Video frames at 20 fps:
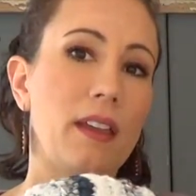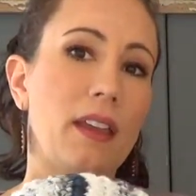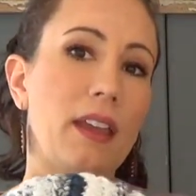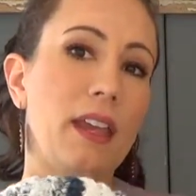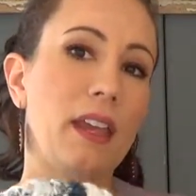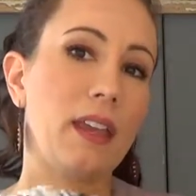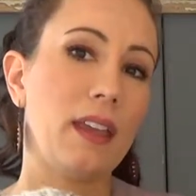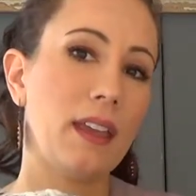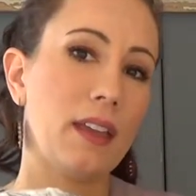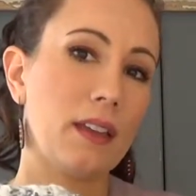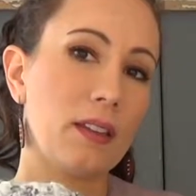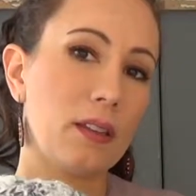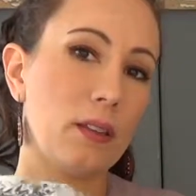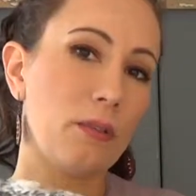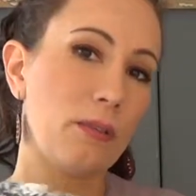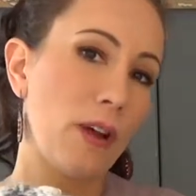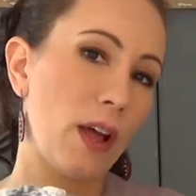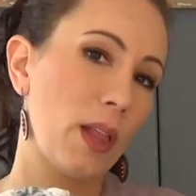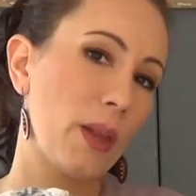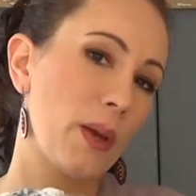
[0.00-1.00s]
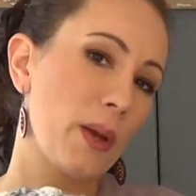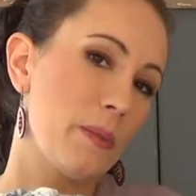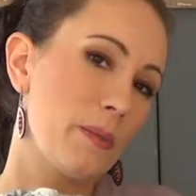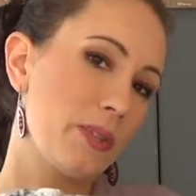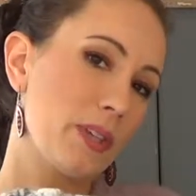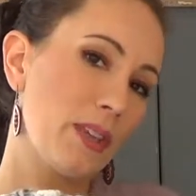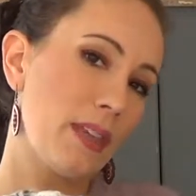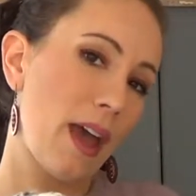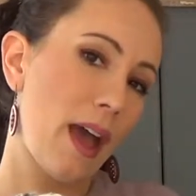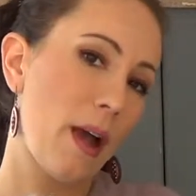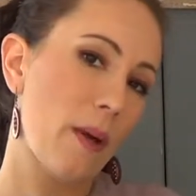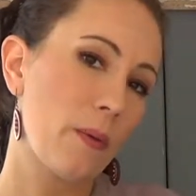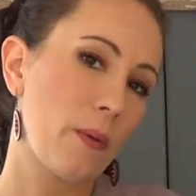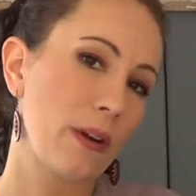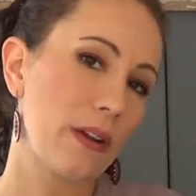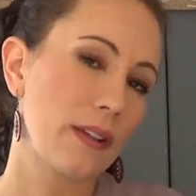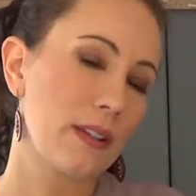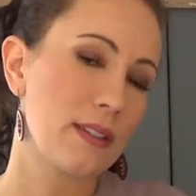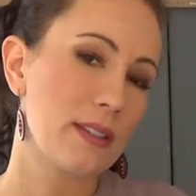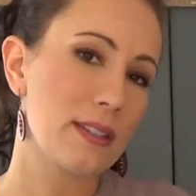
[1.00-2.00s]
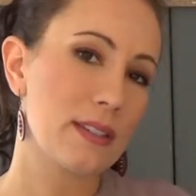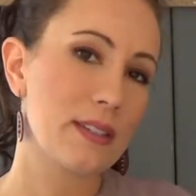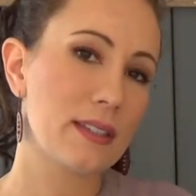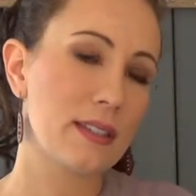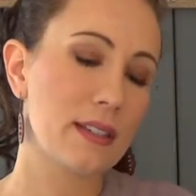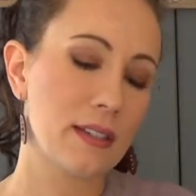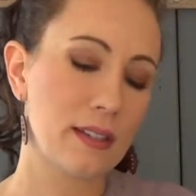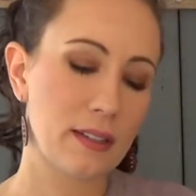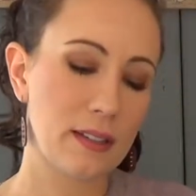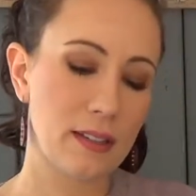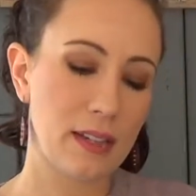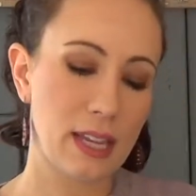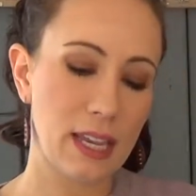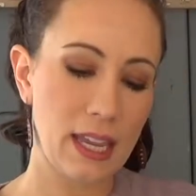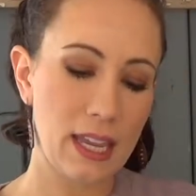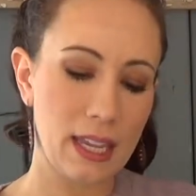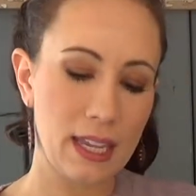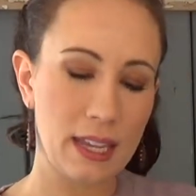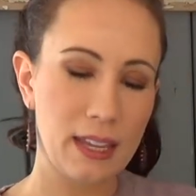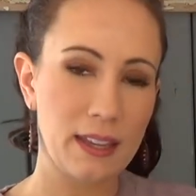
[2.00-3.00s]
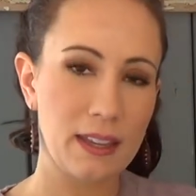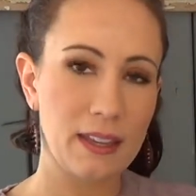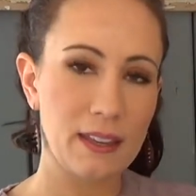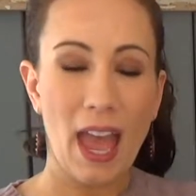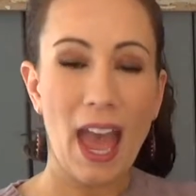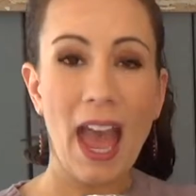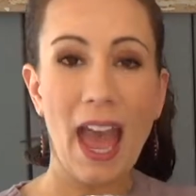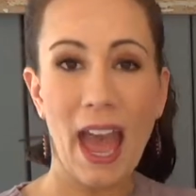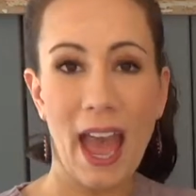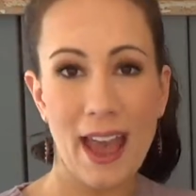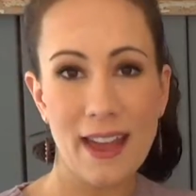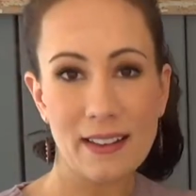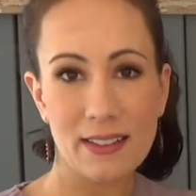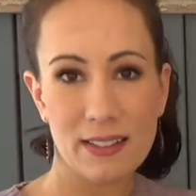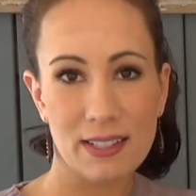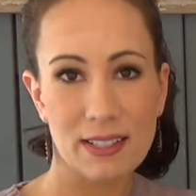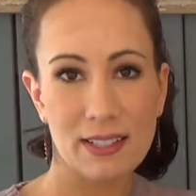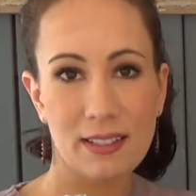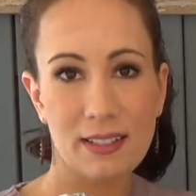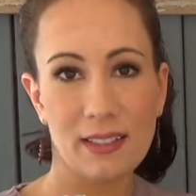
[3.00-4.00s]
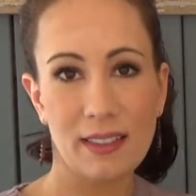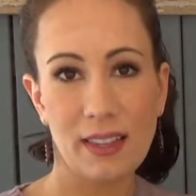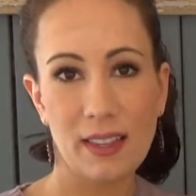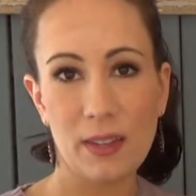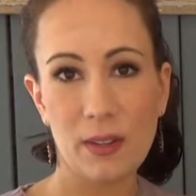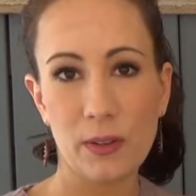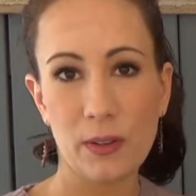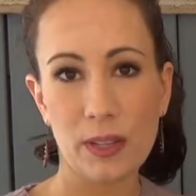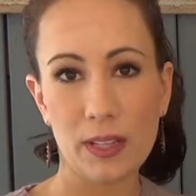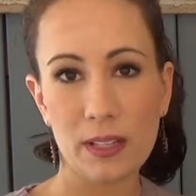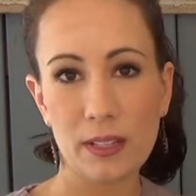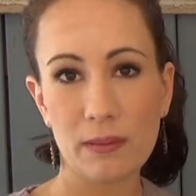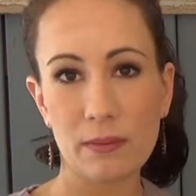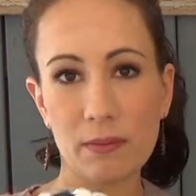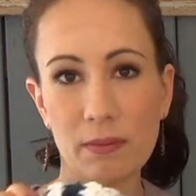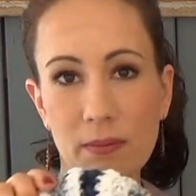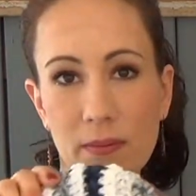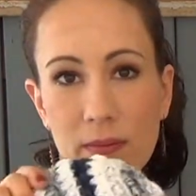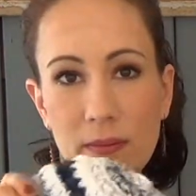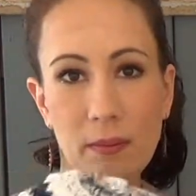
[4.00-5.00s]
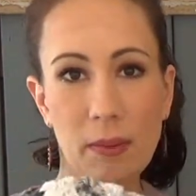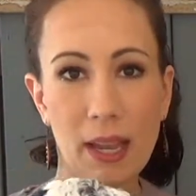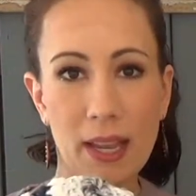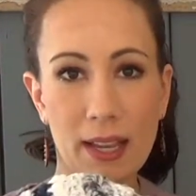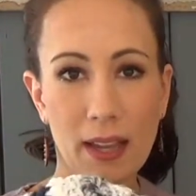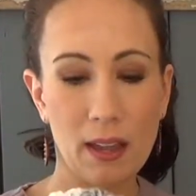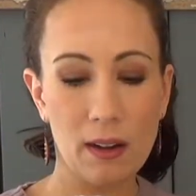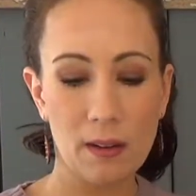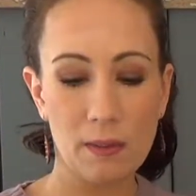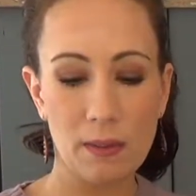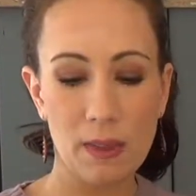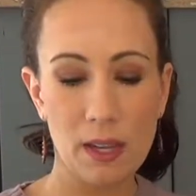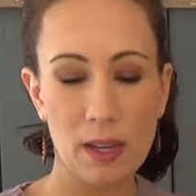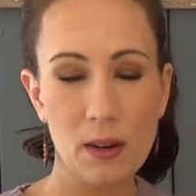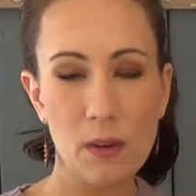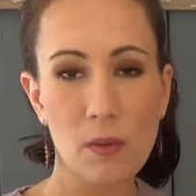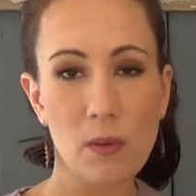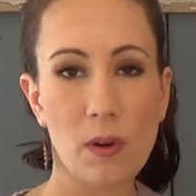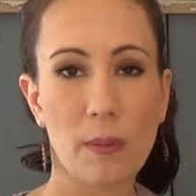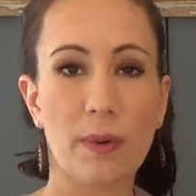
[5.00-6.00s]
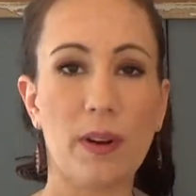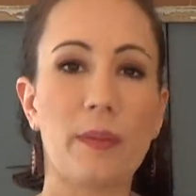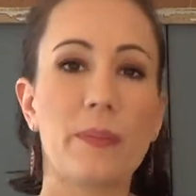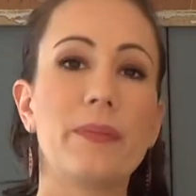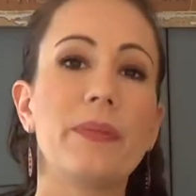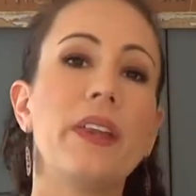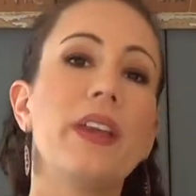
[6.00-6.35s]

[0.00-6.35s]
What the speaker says: and the follow-up to that was a hat that you can make out of the ear warmer.